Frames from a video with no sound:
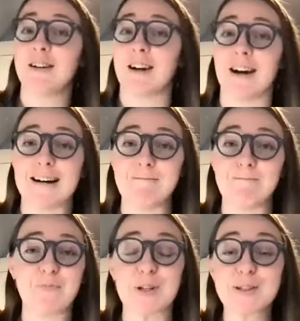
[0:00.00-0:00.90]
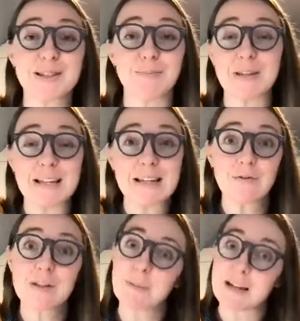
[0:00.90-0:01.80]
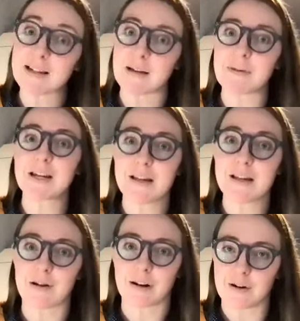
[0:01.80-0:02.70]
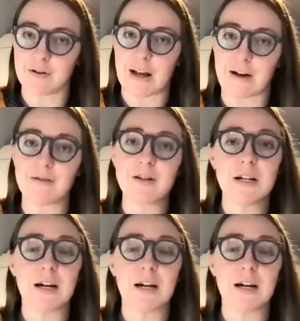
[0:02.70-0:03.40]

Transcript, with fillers: Um, since the beginning of this pandemic a year ago now,